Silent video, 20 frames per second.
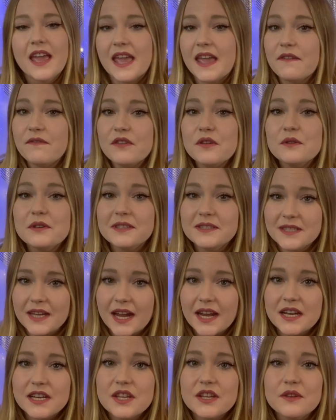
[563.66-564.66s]
If you
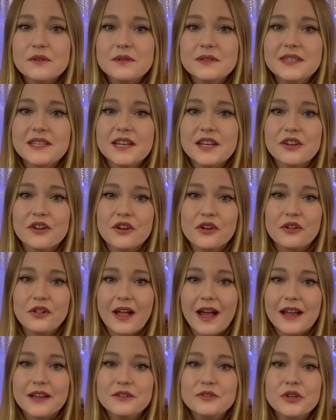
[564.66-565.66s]
decide to use it in your
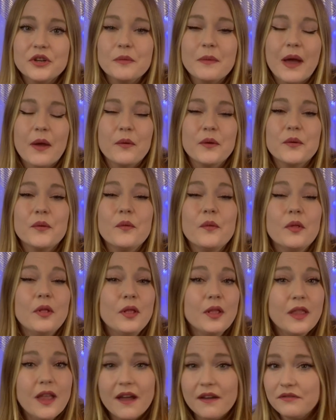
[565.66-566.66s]
classroom, I would
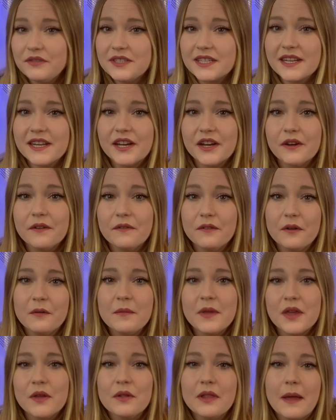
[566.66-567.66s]
love to hear
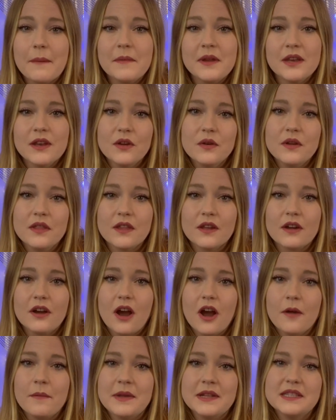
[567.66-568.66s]
from you. Let me know in the
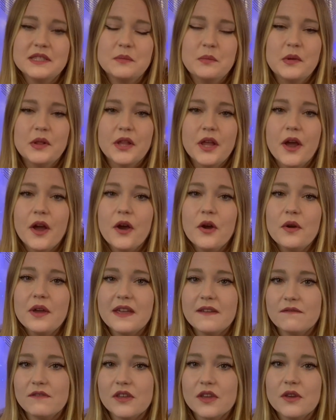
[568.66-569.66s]
comments below
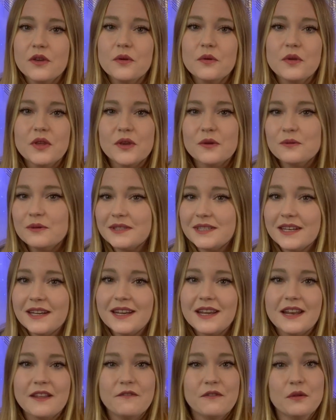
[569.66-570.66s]
if you used
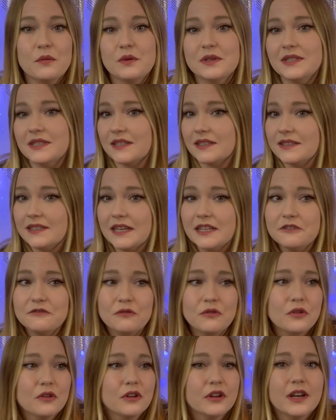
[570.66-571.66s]
it and if it was
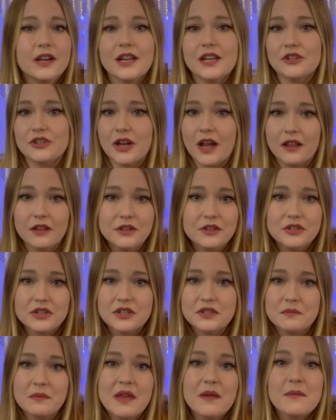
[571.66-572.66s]
successful, or any
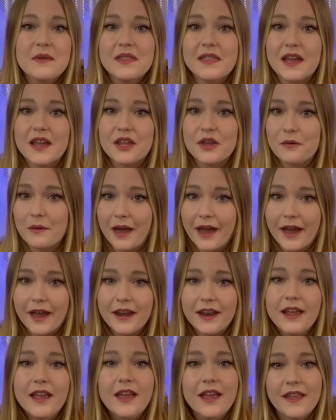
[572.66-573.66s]
challenges maybe that you
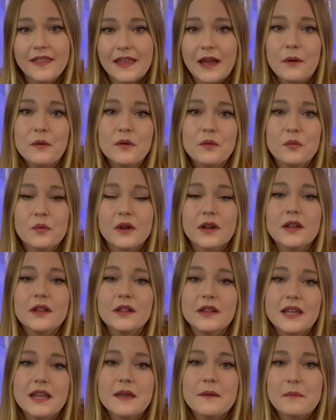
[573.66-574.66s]
had. That would
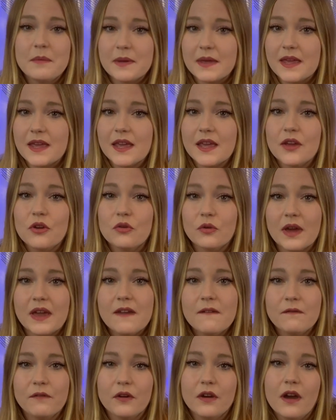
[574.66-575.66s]
really be
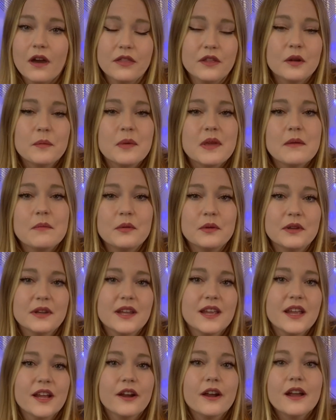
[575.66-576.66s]
great for other people
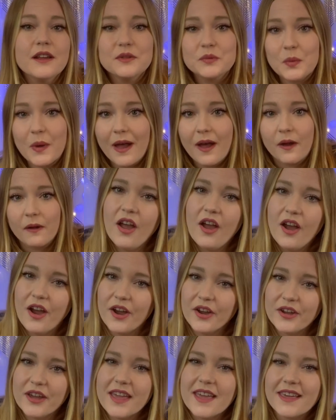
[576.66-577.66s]
to hear as well.
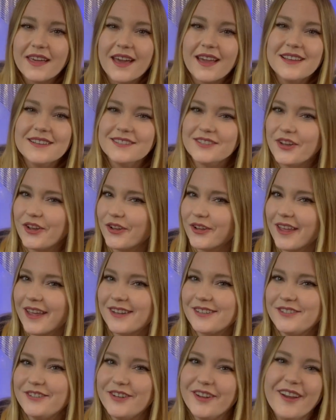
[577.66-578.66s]
All right, guys, I'll
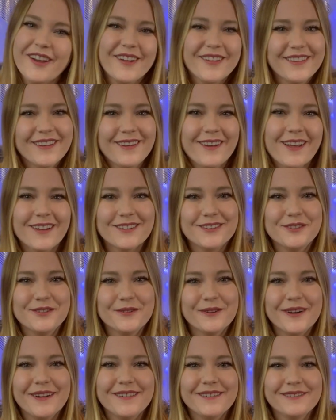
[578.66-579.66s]
catch you on the
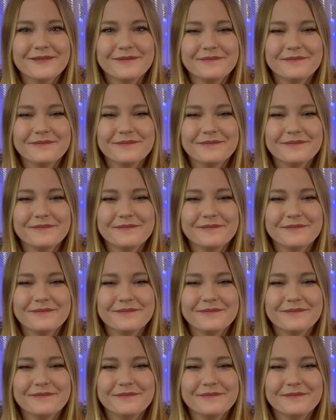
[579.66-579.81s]
next one.